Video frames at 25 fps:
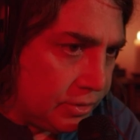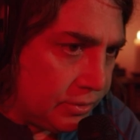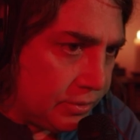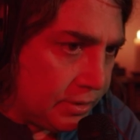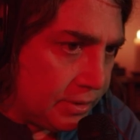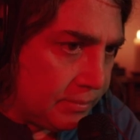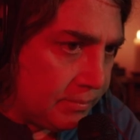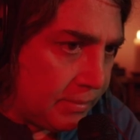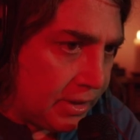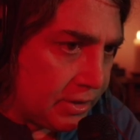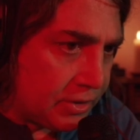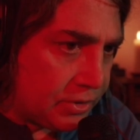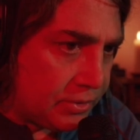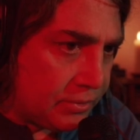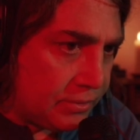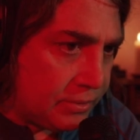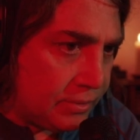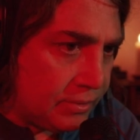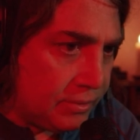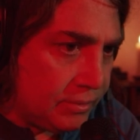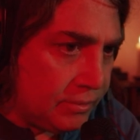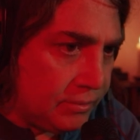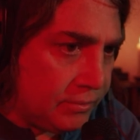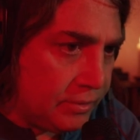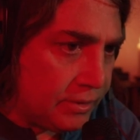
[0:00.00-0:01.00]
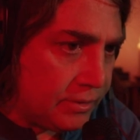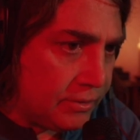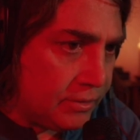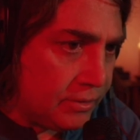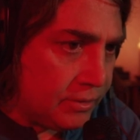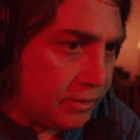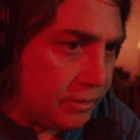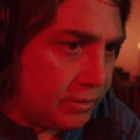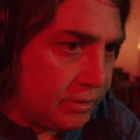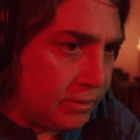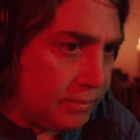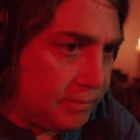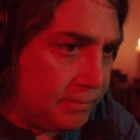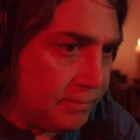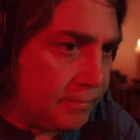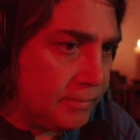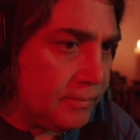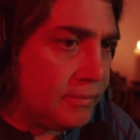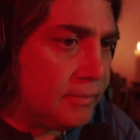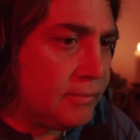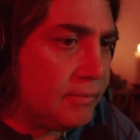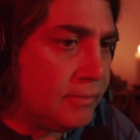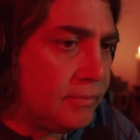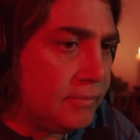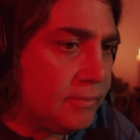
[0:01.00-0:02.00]
doing much with your
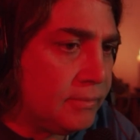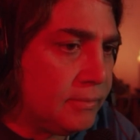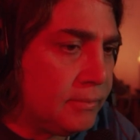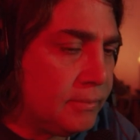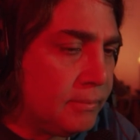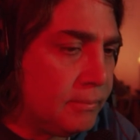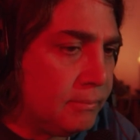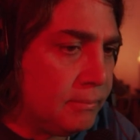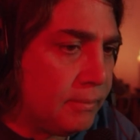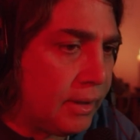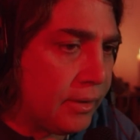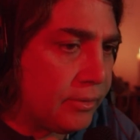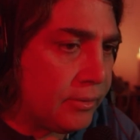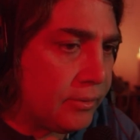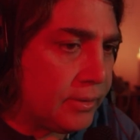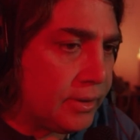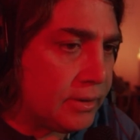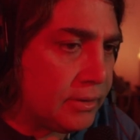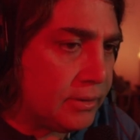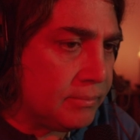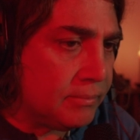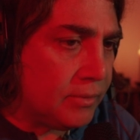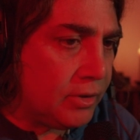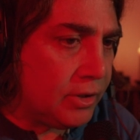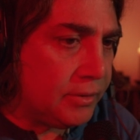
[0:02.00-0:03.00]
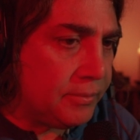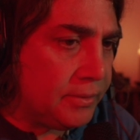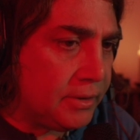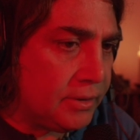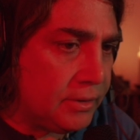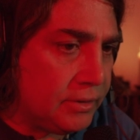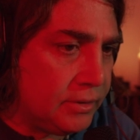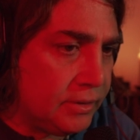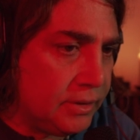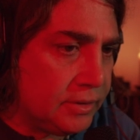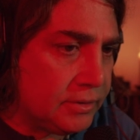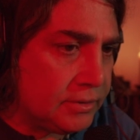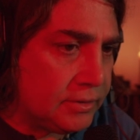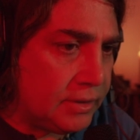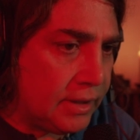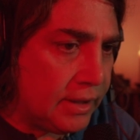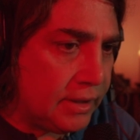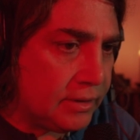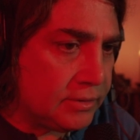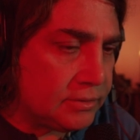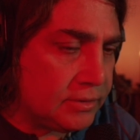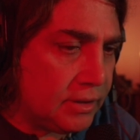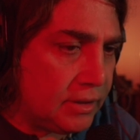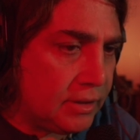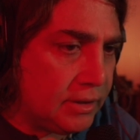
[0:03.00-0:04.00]
mother at the moment in this
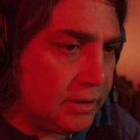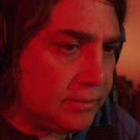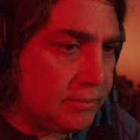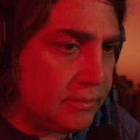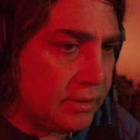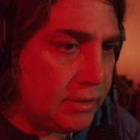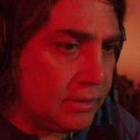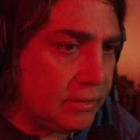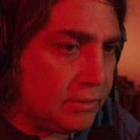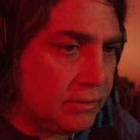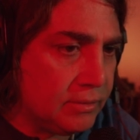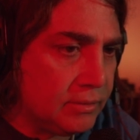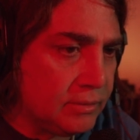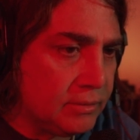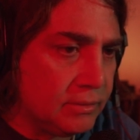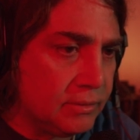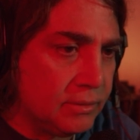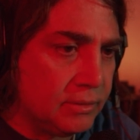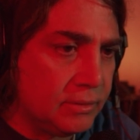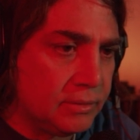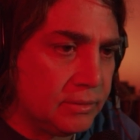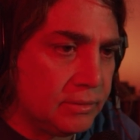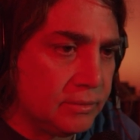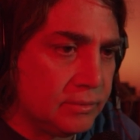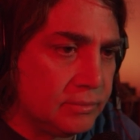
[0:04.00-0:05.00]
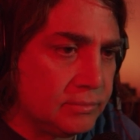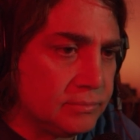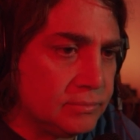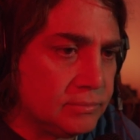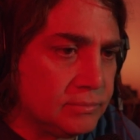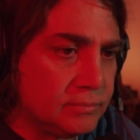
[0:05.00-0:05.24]
downtime, or?